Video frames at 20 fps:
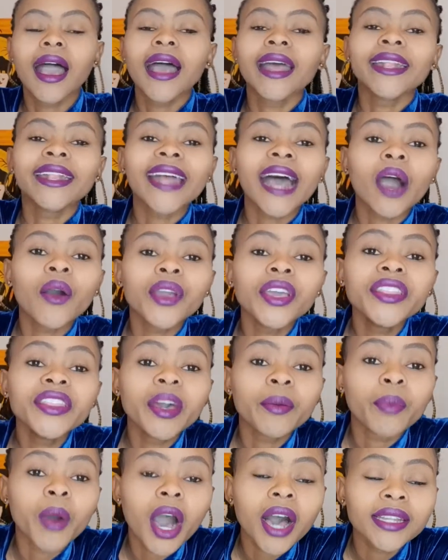Now, in the
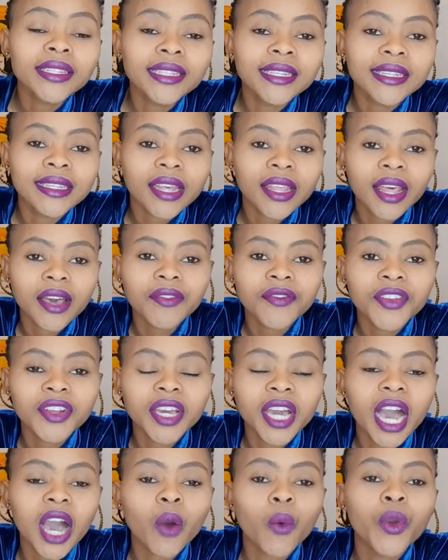past in South
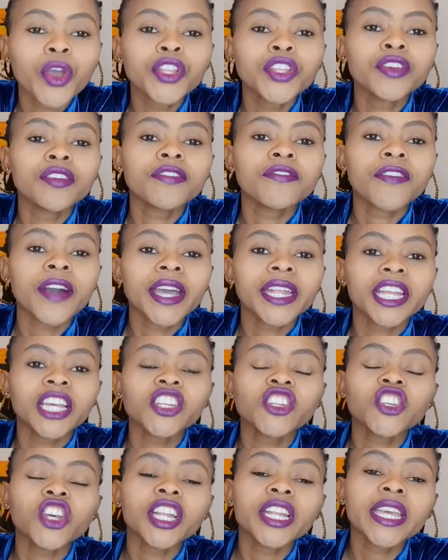Africa, when you
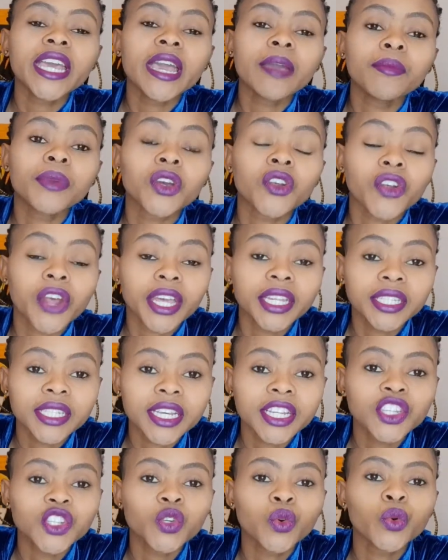financially
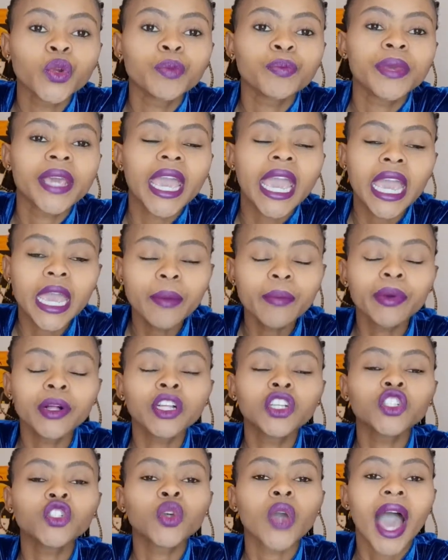immigrated, you would be able
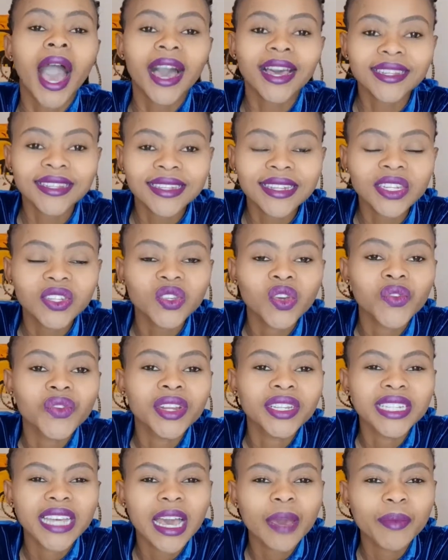to access your
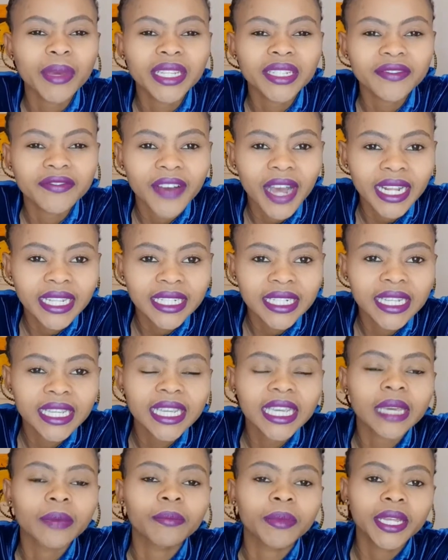retirement funding
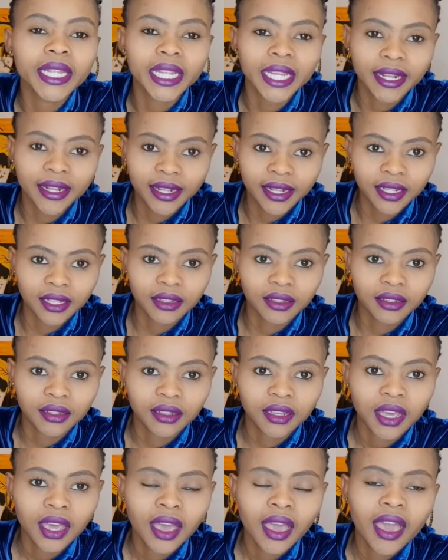immediately.
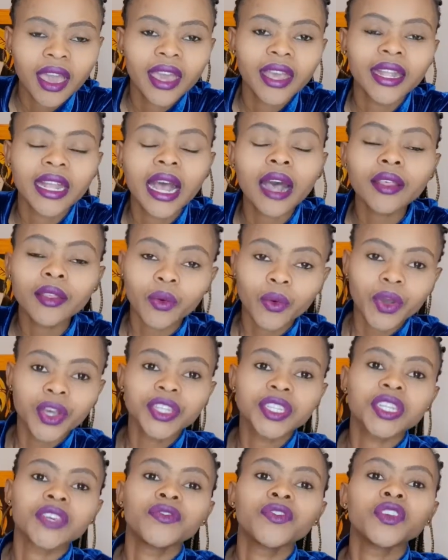In other words,
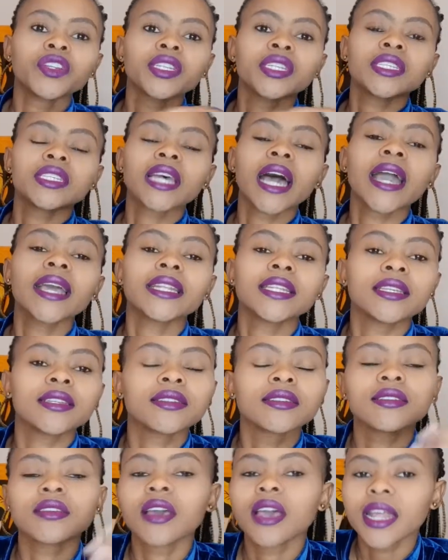if you
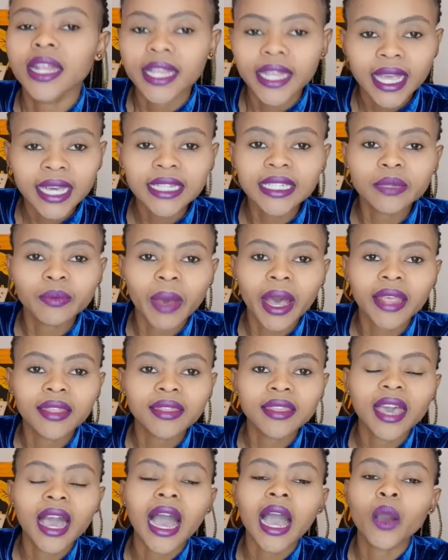decided next month
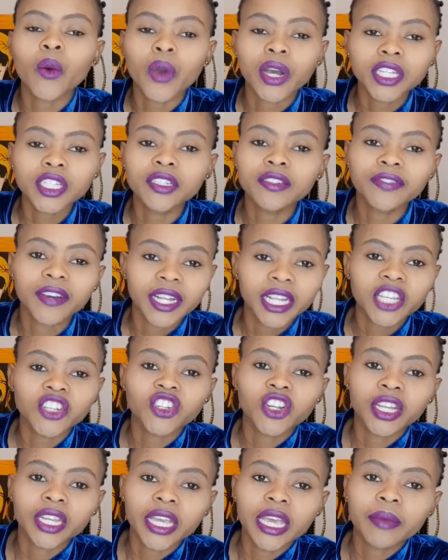I want to
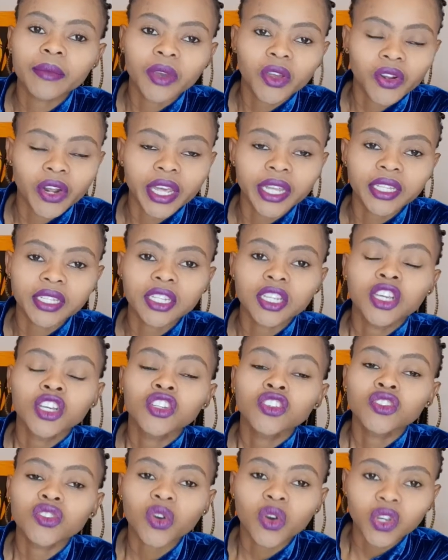financially immigrate
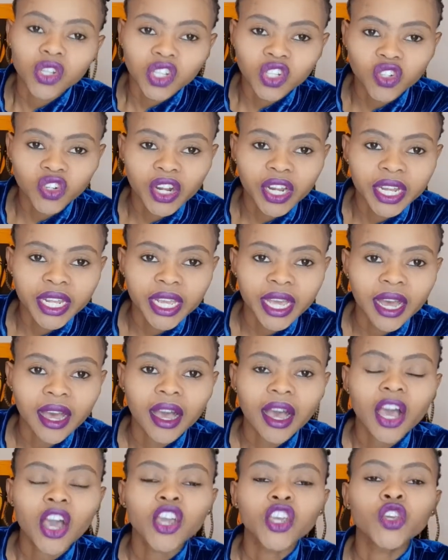to Australia,
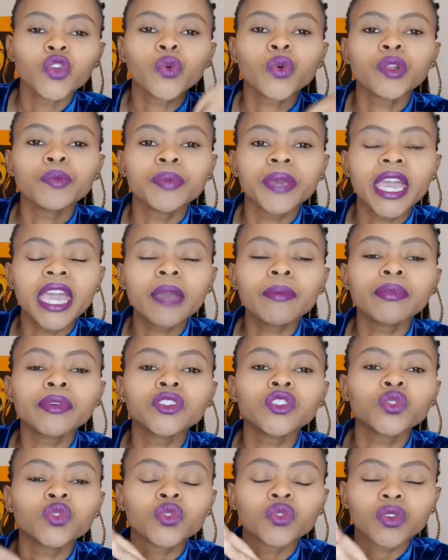you would be able
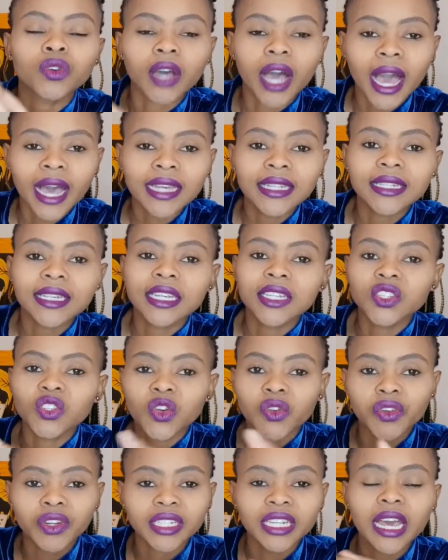to access your
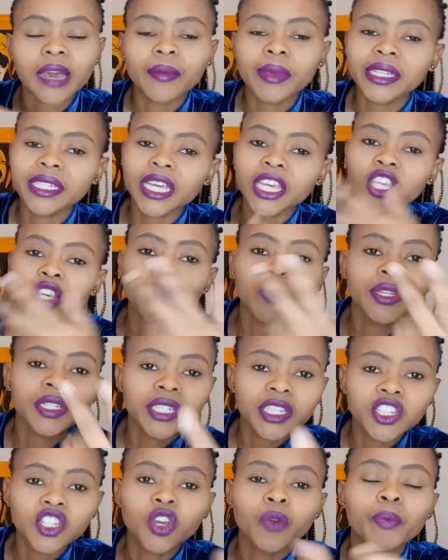retirement
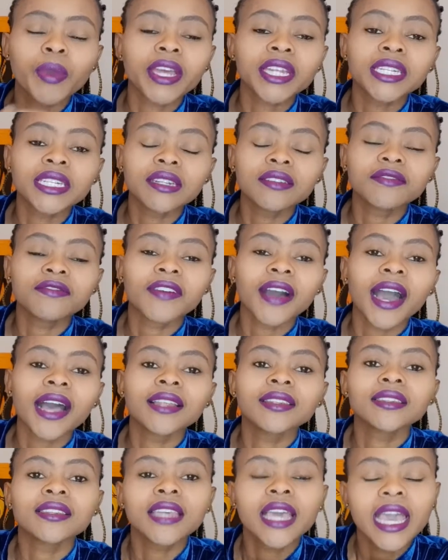annuity, your pension
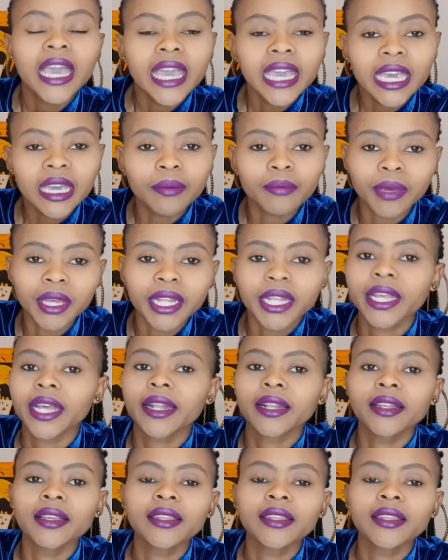funds immediately.